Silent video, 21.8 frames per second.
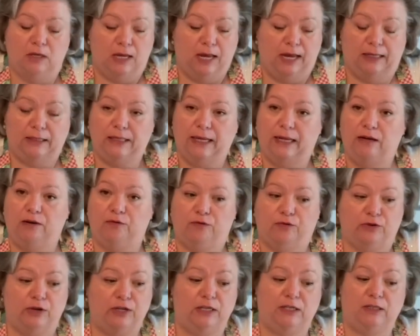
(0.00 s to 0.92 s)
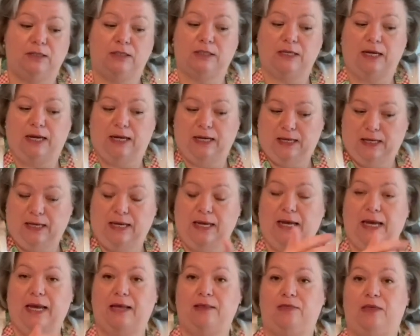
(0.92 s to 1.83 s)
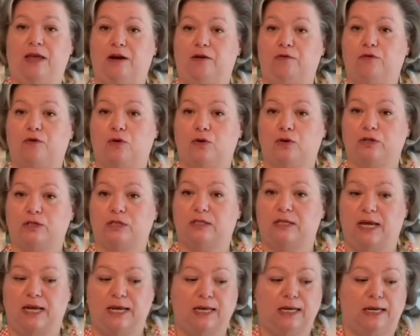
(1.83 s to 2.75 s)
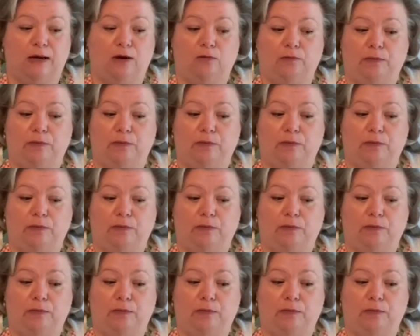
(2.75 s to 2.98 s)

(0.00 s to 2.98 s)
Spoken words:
and let it freeze. And then, of course, take it out.